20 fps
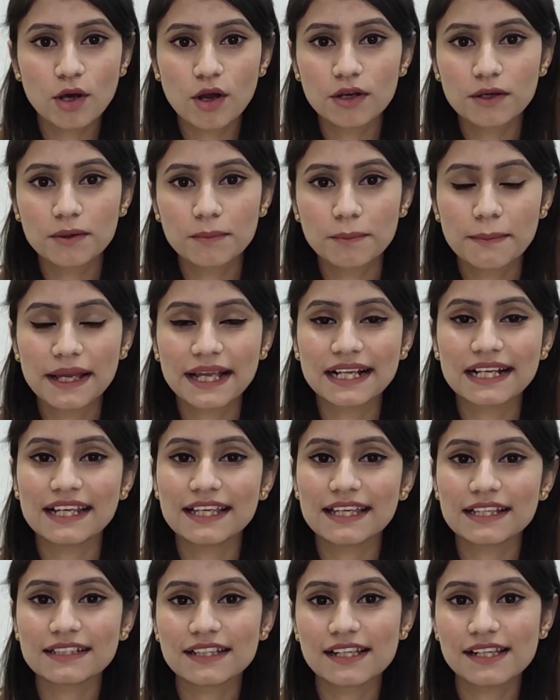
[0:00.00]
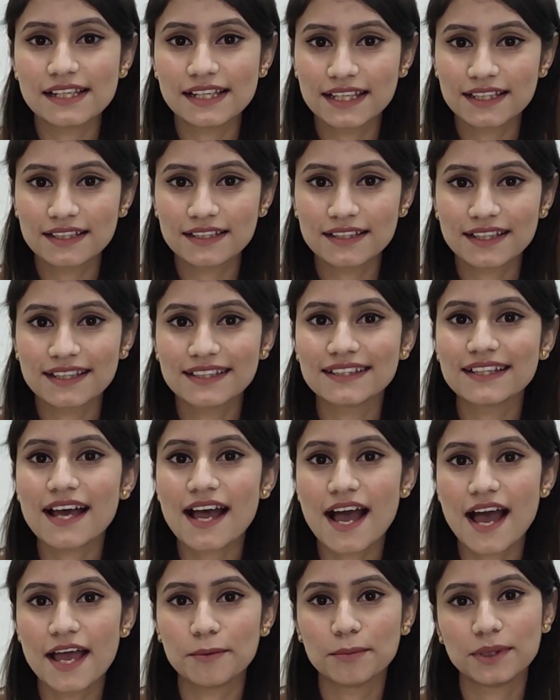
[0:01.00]
blog by clicking the link in the
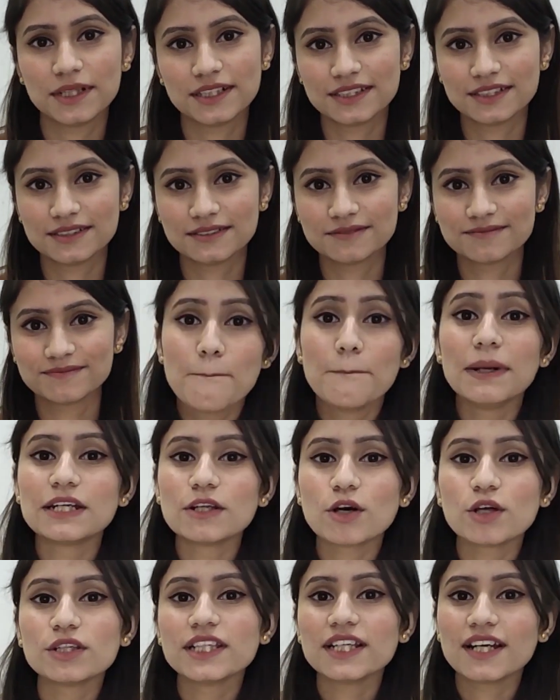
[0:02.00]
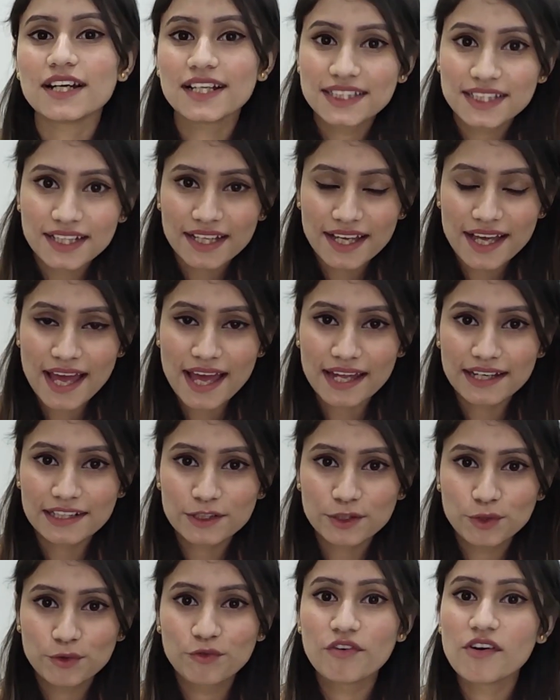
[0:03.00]
I button. But on the other
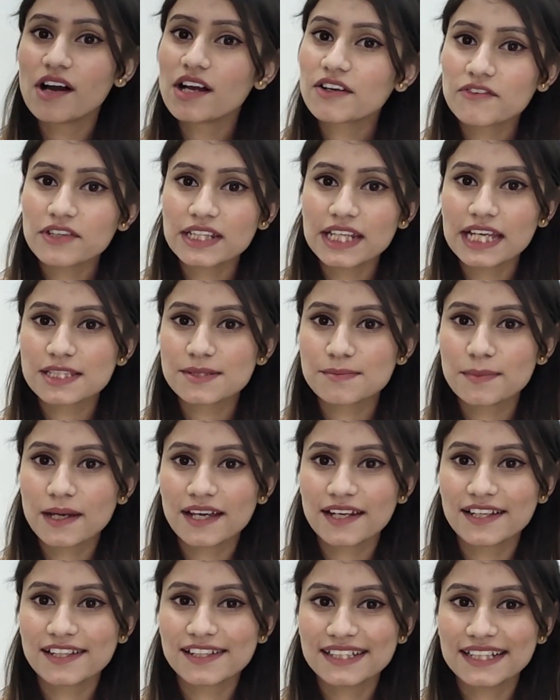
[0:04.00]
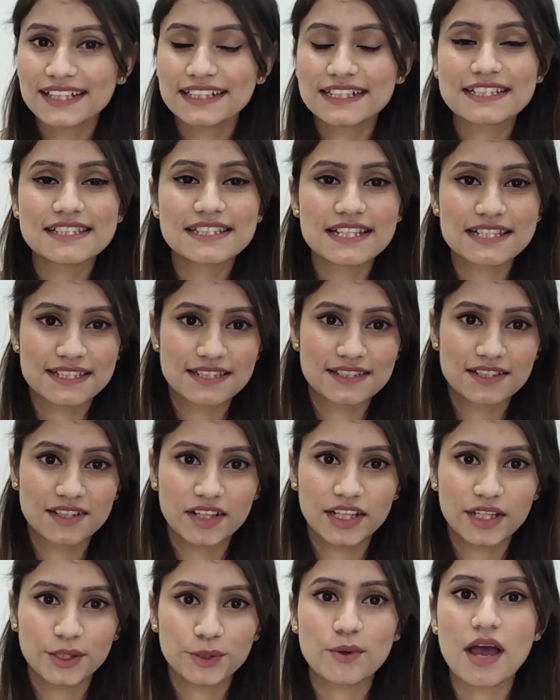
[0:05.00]
hand, to work with XBRL, it is
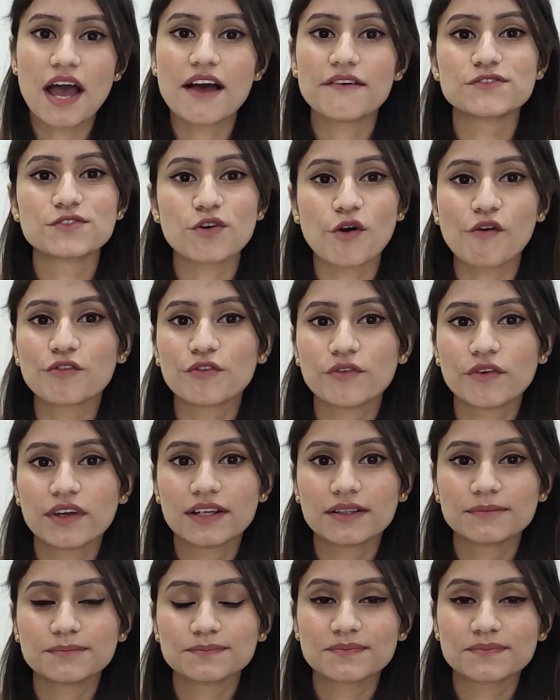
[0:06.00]
necessary to have software.